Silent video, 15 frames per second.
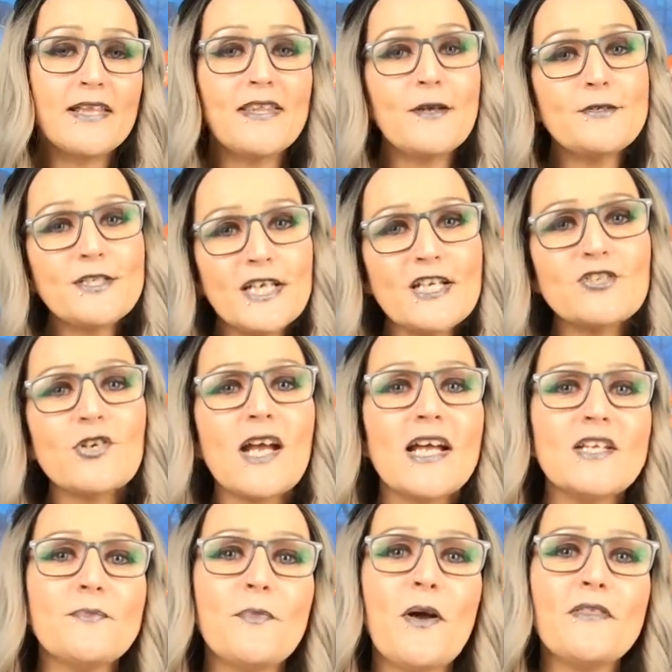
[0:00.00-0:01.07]
Now she
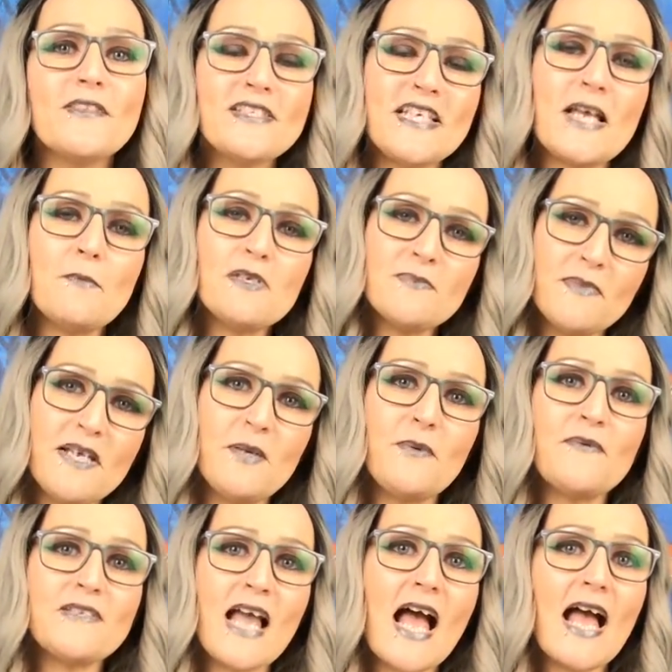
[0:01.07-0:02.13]
tried them on the same as me
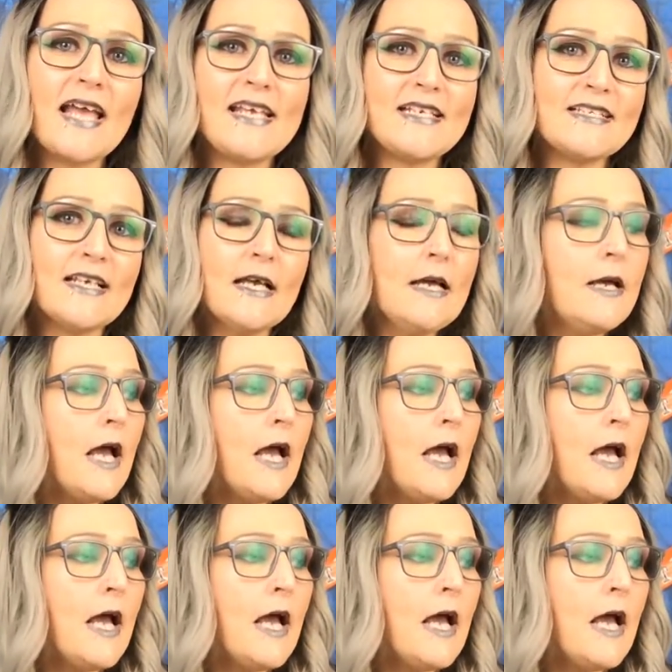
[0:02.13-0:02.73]
with tights.